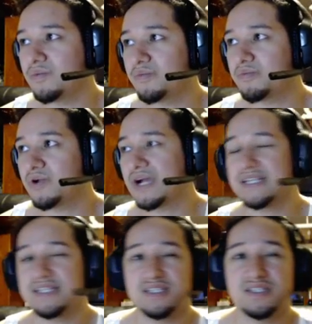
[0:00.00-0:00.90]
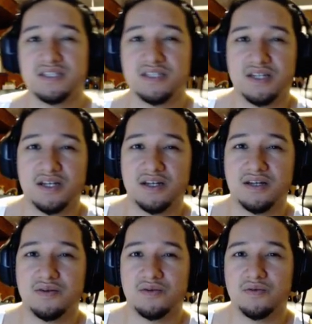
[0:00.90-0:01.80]
practice
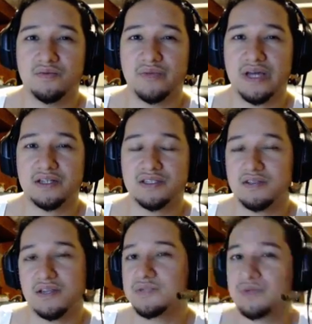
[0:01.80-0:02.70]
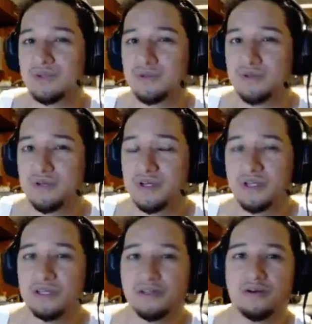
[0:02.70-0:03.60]
battles, so that's pretty cool.
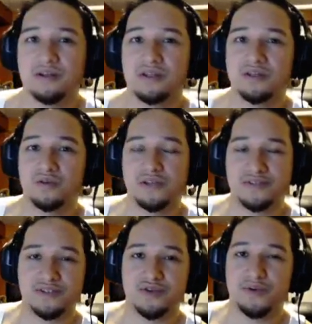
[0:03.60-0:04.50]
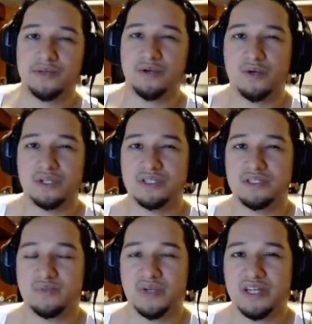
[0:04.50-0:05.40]
You only have to show up like
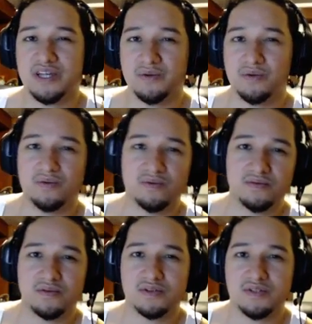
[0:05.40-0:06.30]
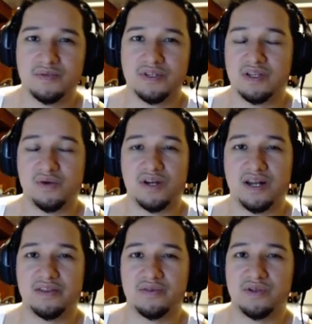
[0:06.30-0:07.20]
once per day or something, like 1
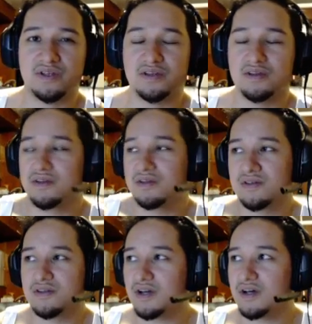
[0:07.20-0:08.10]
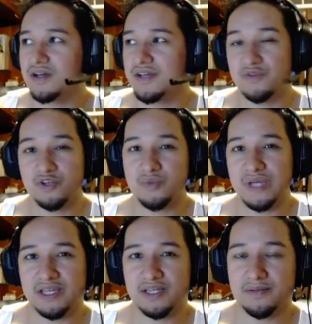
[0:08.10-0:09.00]
out of 3 if you can
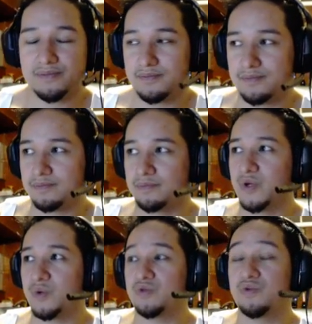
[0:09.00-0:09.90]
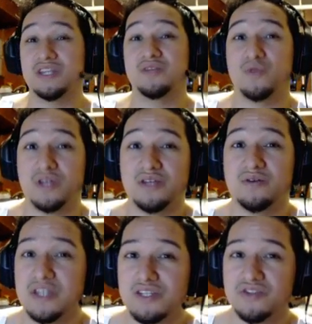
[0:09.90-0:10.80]
make it. But we really
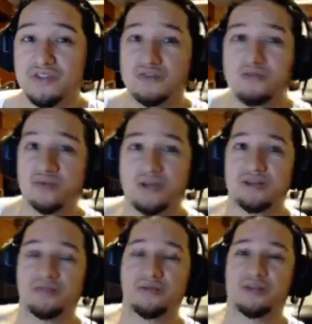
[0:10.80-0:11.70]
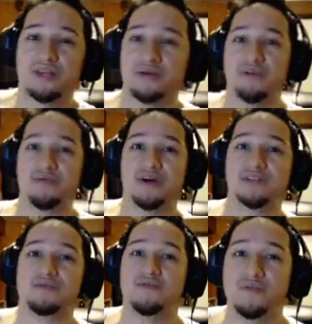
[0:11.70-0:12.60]
need you to do 3 out of 3 if
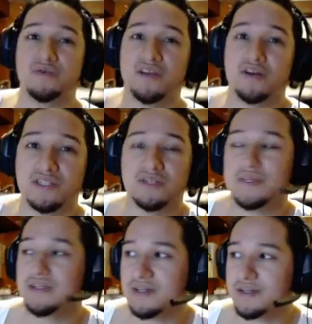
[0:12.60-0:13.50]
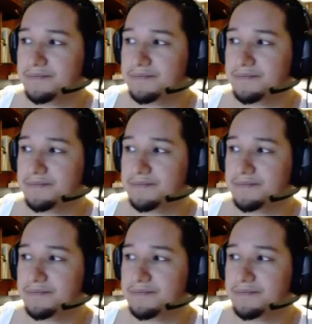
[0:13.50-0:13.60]
possible for the RGB, okay?